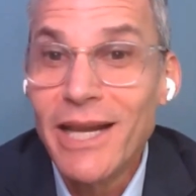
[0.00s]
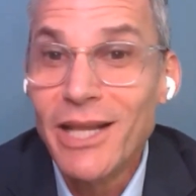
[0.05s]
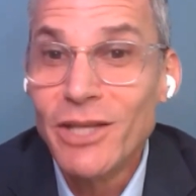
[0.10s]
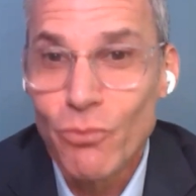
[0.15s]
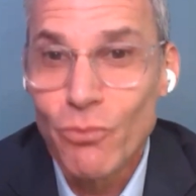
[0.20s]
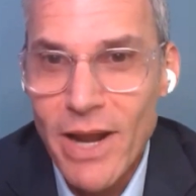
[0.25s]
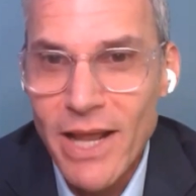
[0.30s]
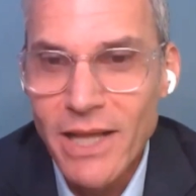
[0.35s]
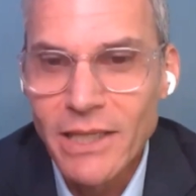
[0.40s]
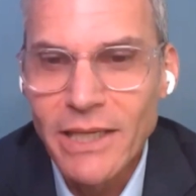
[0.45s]

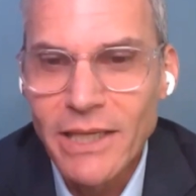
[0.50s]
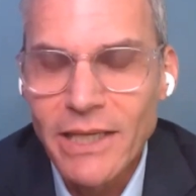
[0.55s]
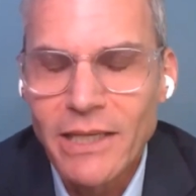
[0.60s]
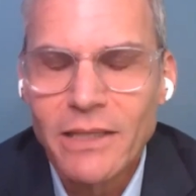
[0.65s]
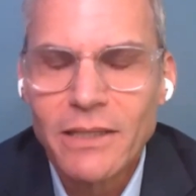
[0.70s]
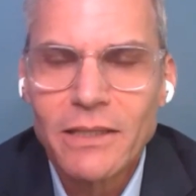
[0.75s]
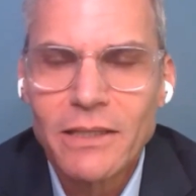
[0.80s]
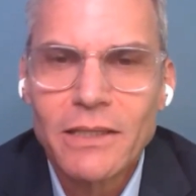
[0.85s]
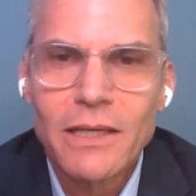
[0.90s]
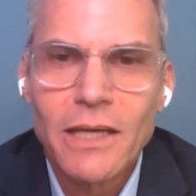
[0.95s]
an
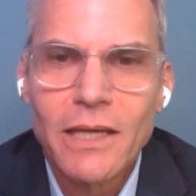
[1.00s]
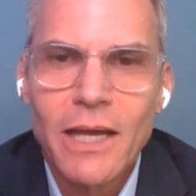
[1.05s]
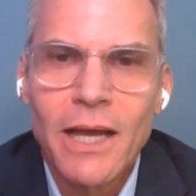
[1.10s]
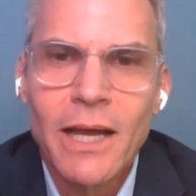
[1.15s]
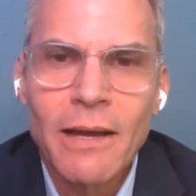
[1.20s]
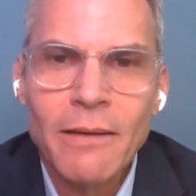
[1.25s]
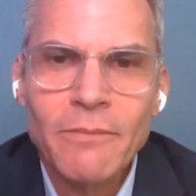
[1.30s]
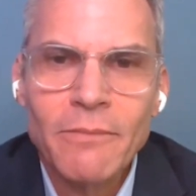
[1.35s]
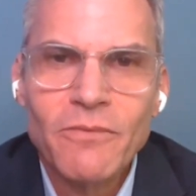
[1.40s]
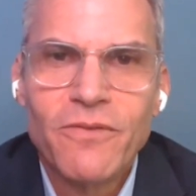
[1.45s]
Israeli
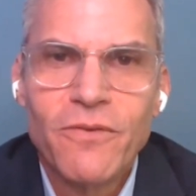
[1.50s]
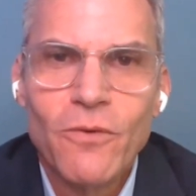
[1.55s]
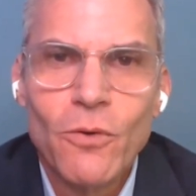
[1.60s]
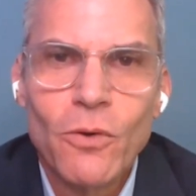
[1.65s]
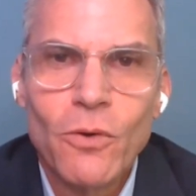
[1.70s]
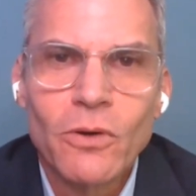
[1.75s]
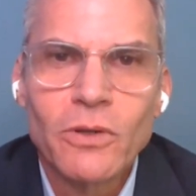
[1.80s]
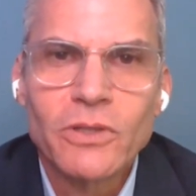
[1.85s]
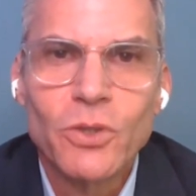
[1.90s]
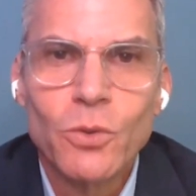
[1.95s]

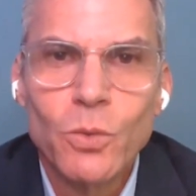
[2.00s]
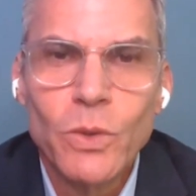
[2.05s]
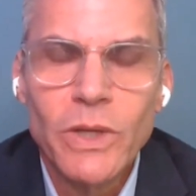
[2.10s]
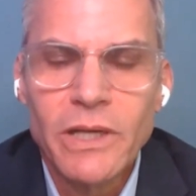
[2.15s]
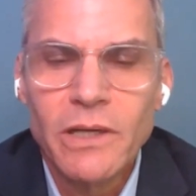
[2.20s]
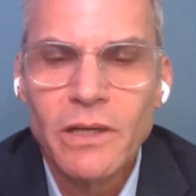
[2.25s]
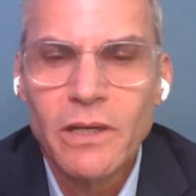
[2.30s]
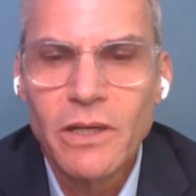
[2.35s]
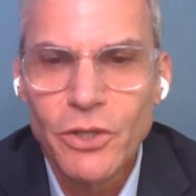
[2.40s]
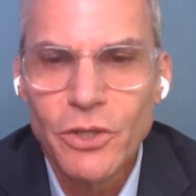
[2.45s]
to
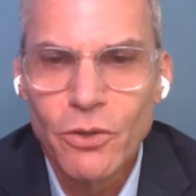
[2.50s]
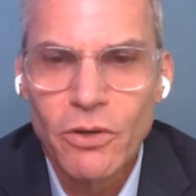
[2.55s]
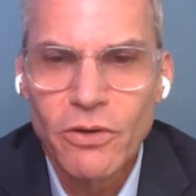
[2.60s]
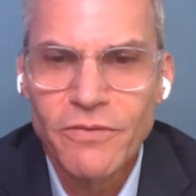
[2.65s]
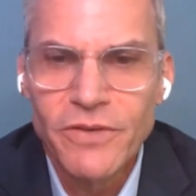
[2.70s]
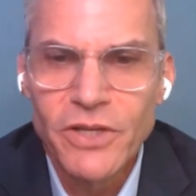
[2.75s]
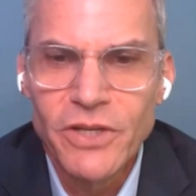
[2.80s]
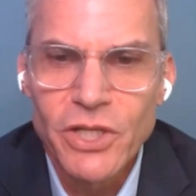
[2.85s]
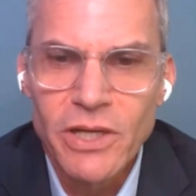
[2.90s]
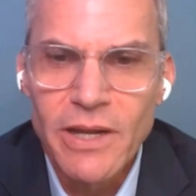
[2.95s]
win
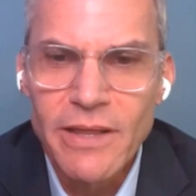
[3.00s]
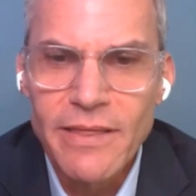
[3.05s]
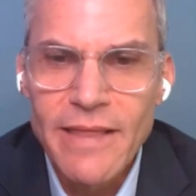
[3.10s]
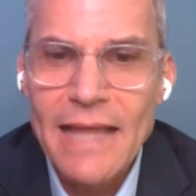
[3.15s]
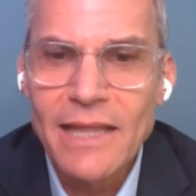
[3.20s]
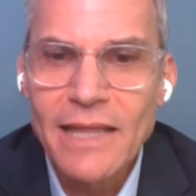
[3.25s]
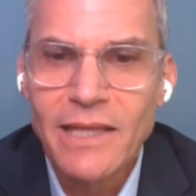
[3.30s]
Eurovision.